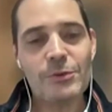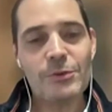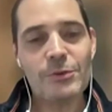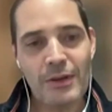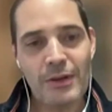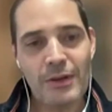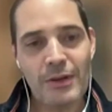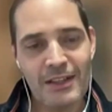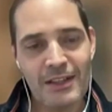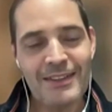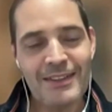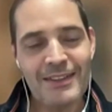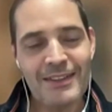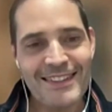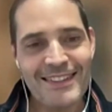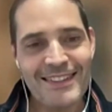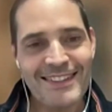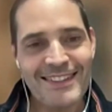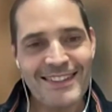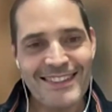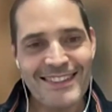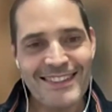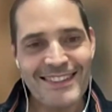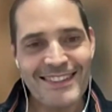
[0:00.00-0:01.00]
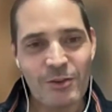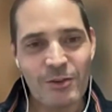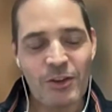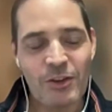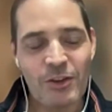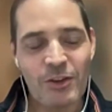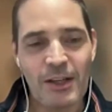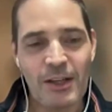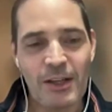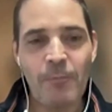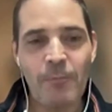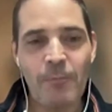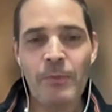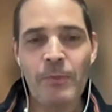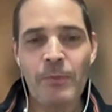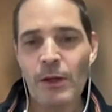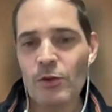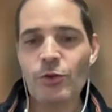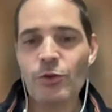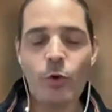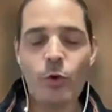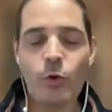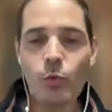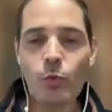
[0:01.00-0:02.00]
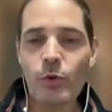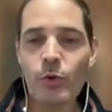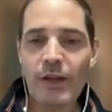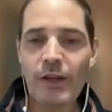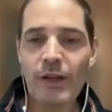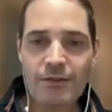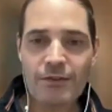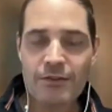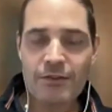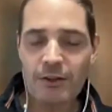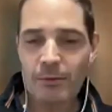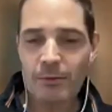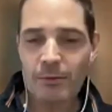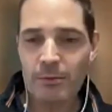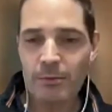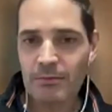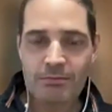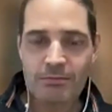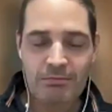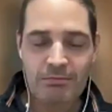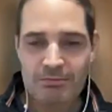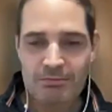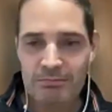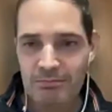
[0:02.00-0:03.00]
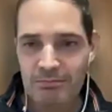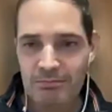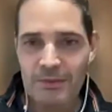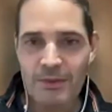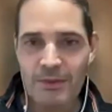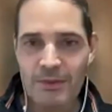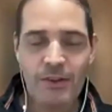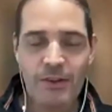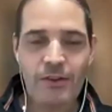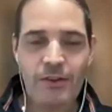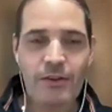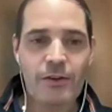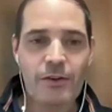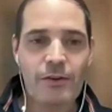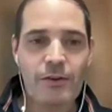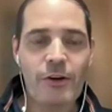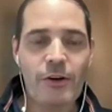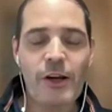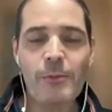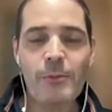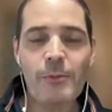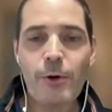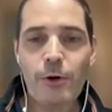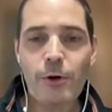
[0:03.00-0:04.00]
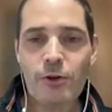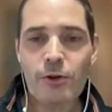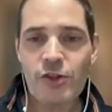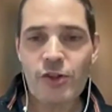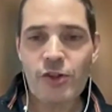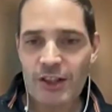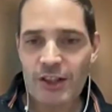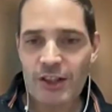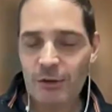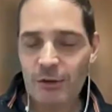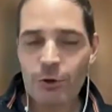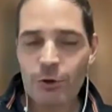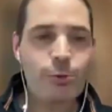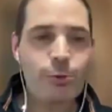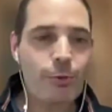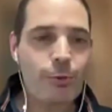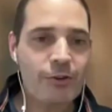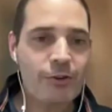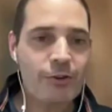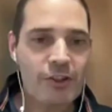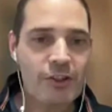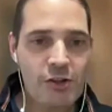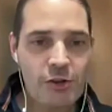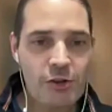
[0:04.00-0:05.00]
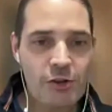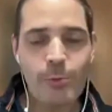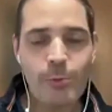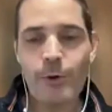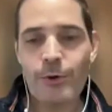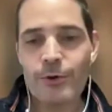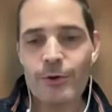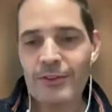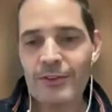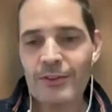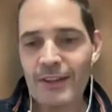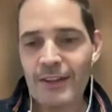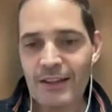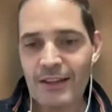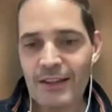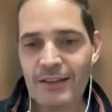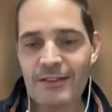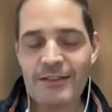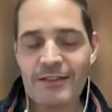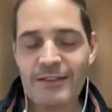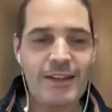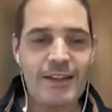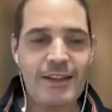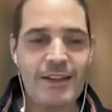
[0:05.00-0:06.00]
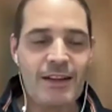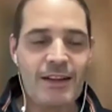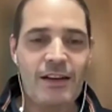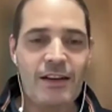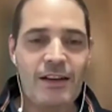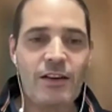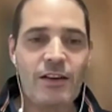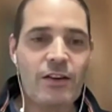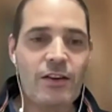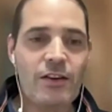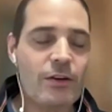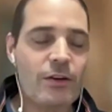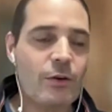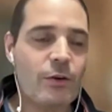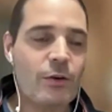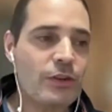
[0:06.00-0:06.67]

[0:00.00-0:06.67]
designed the right way. Okay, so we have some emerging documentation about that.